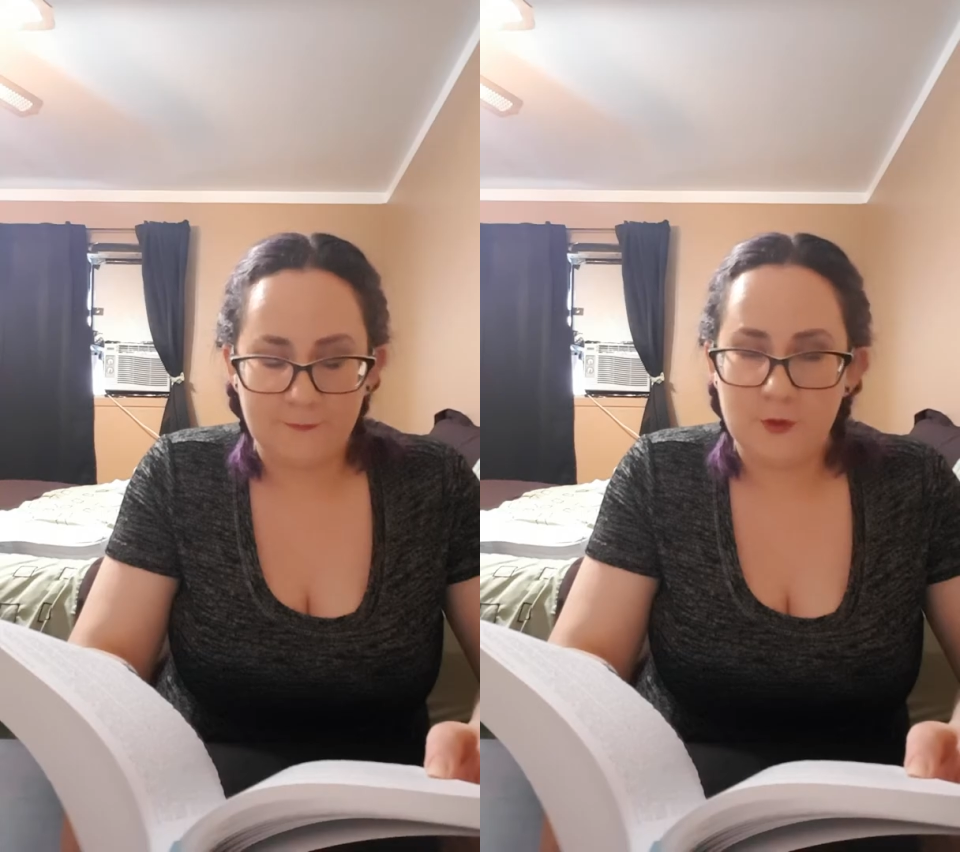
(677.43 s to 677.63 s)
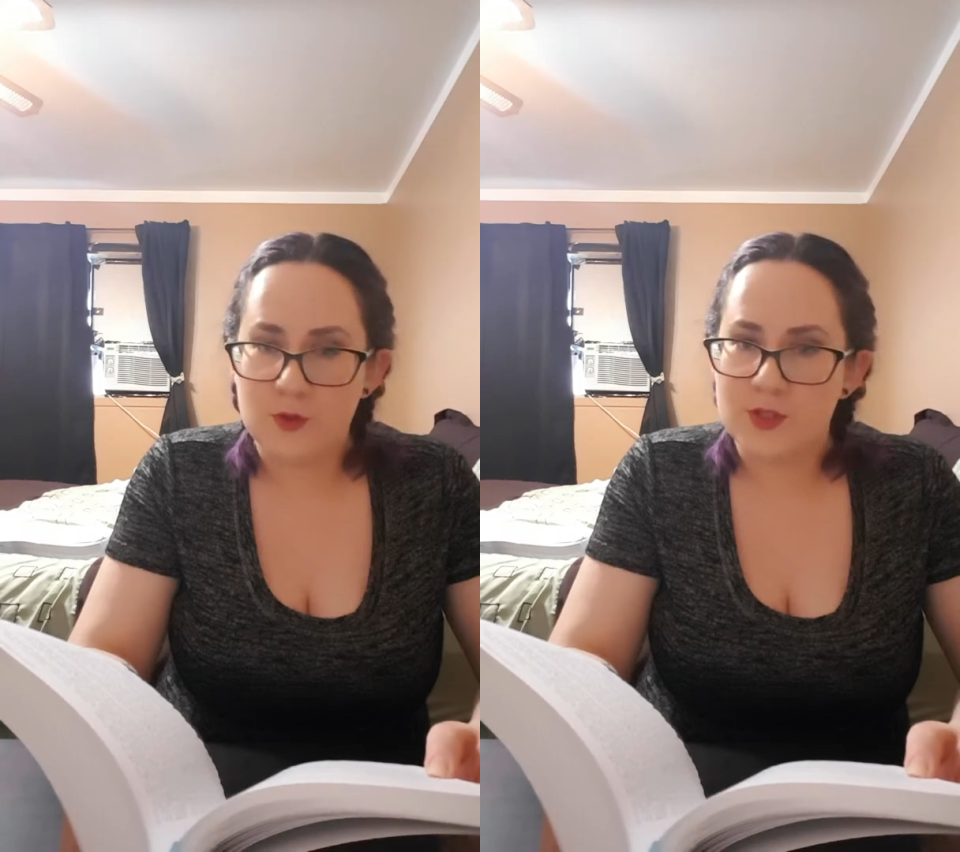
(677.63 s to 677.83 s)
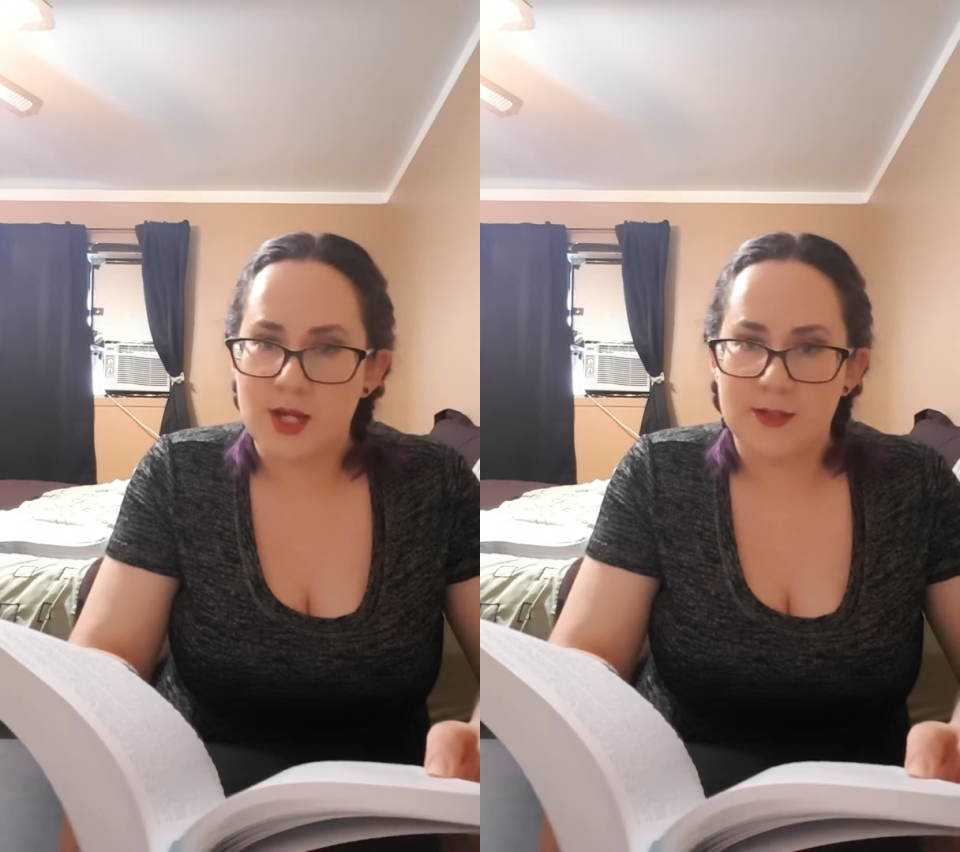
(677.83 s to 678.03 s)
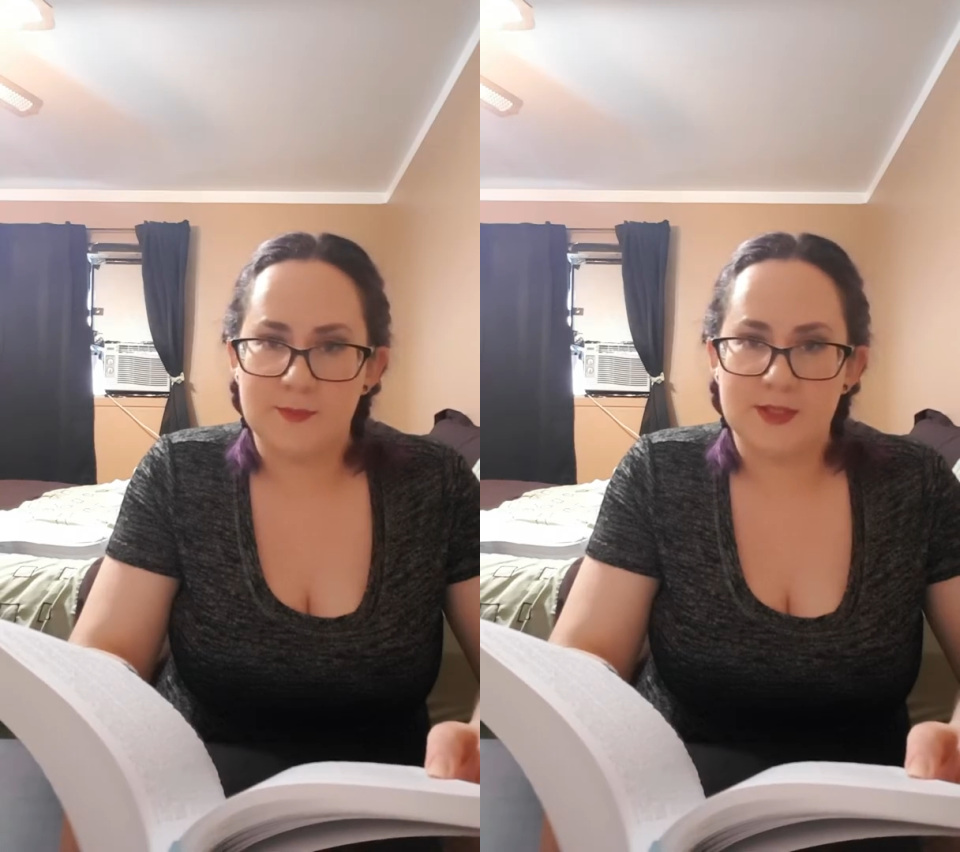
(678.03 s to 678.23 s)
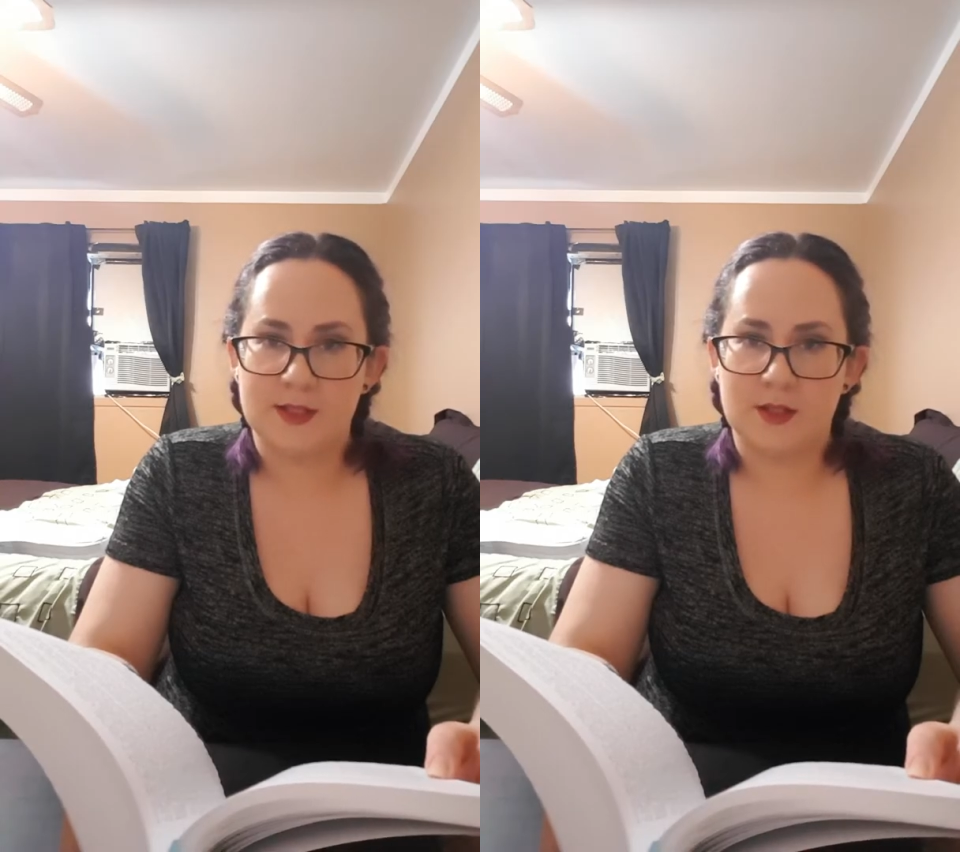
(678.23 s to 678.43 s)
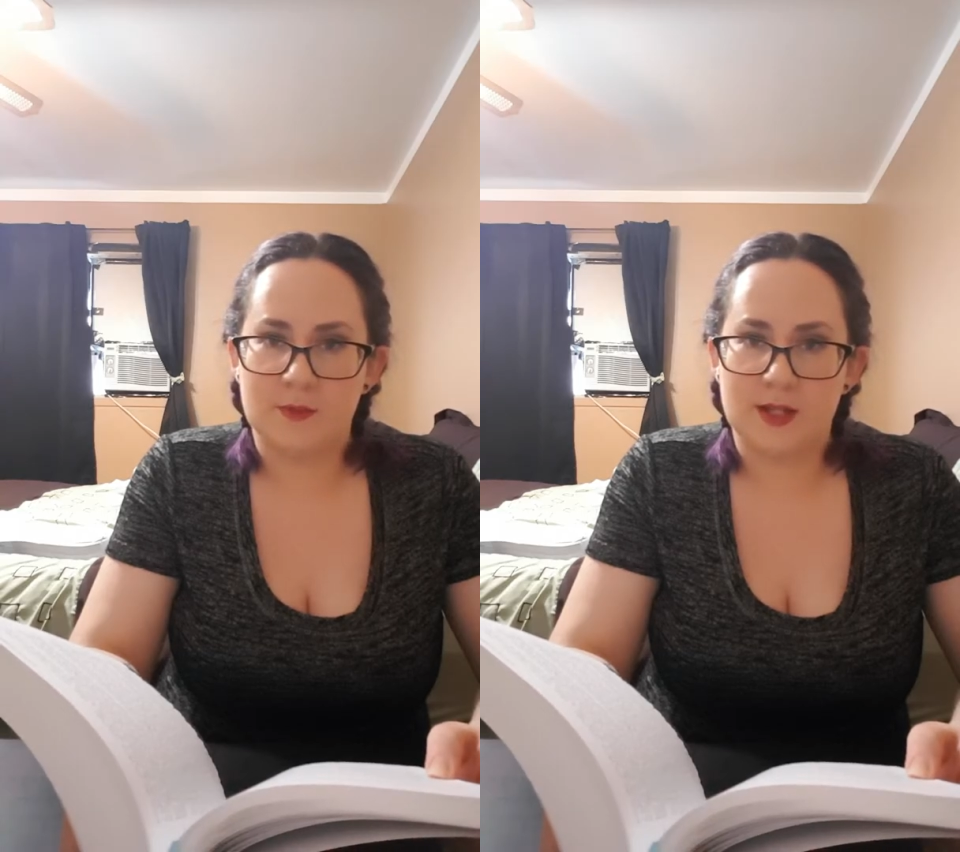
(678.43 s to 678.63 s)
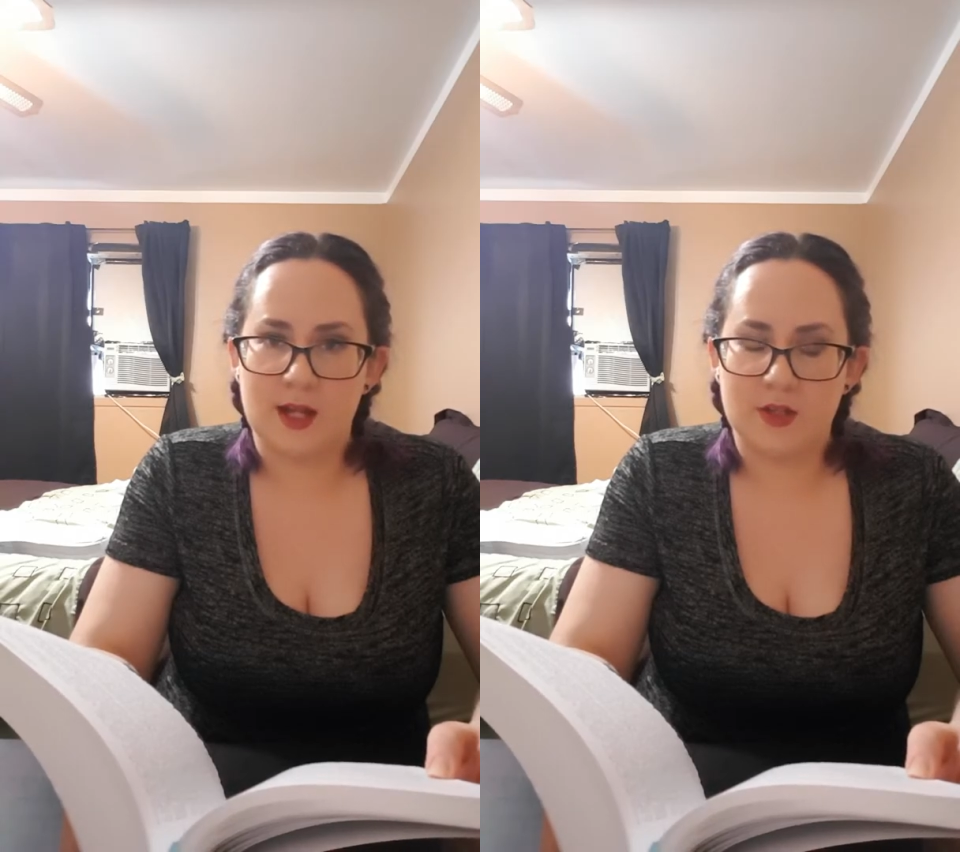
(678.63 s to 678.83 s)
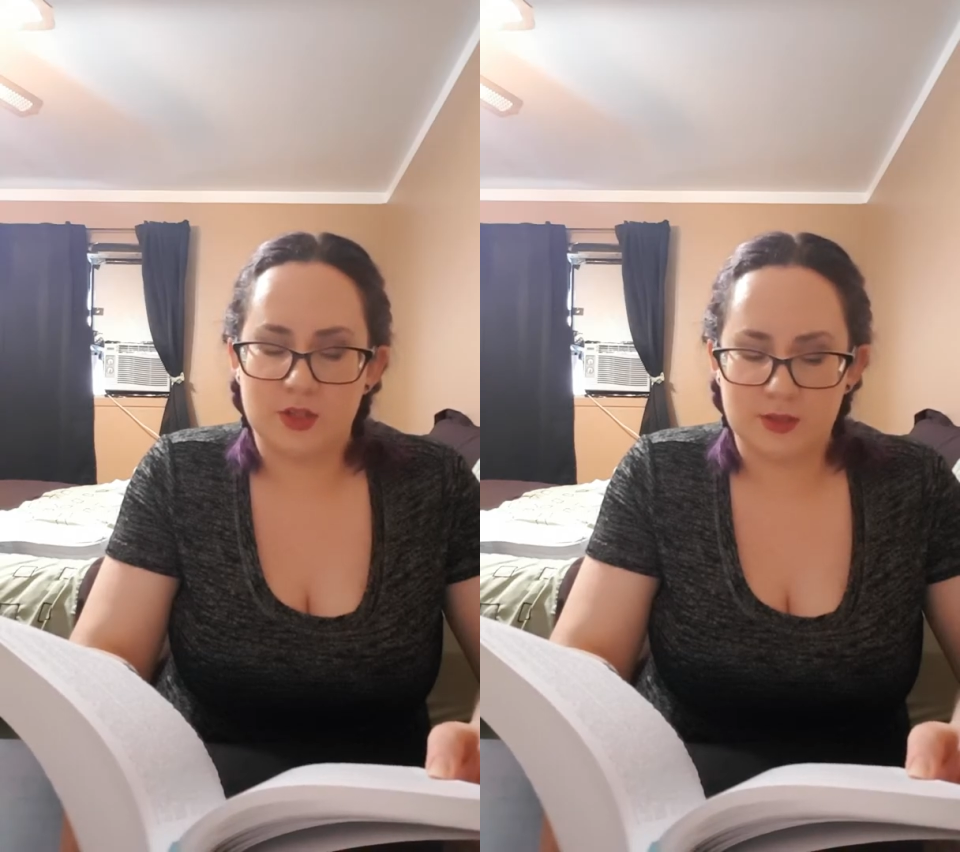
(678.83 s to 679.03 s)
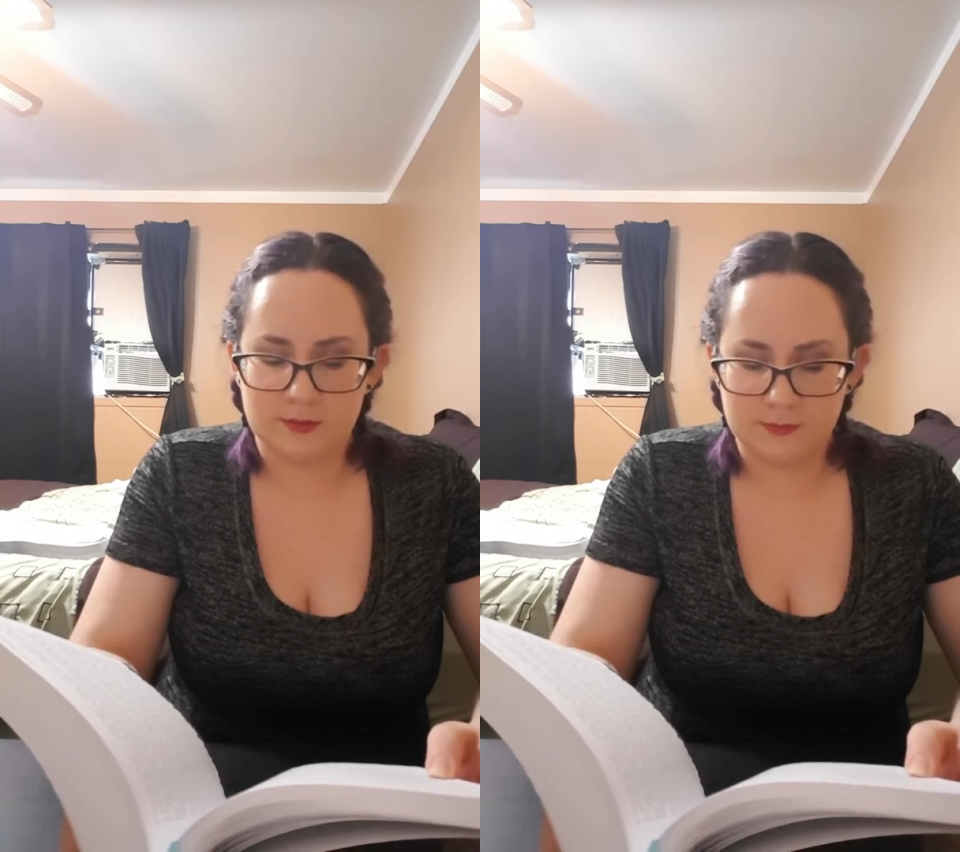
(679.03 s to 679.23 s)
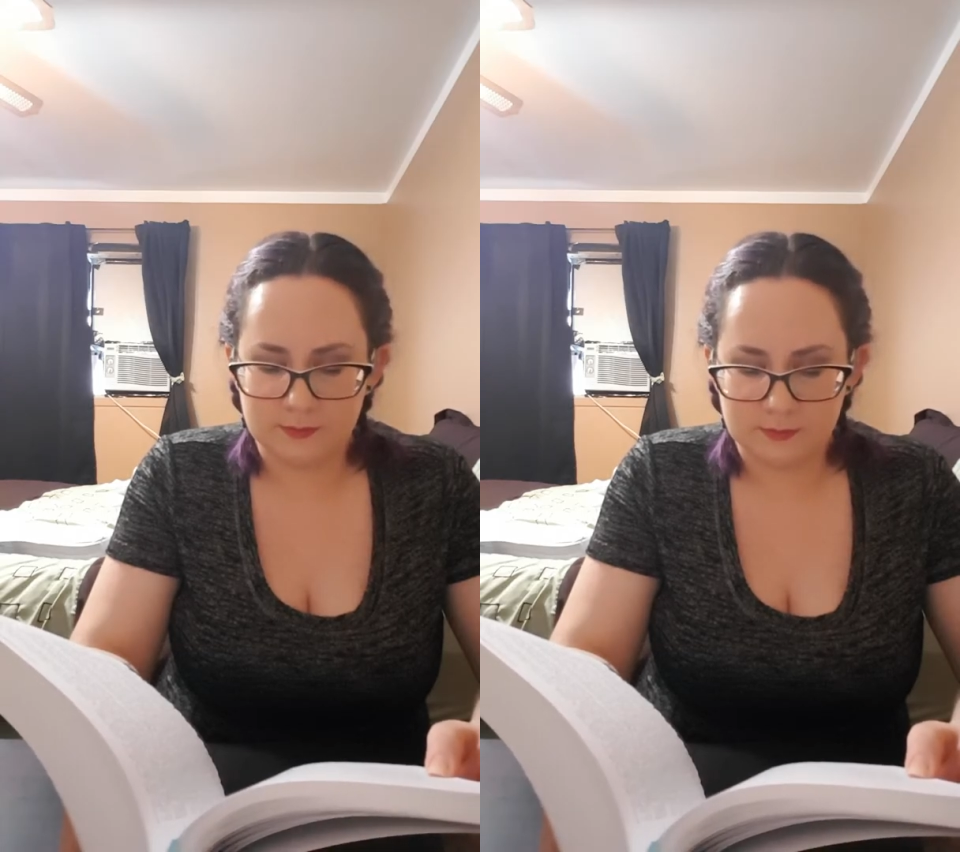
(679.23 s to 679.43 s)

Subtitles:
4 times to get a reaction.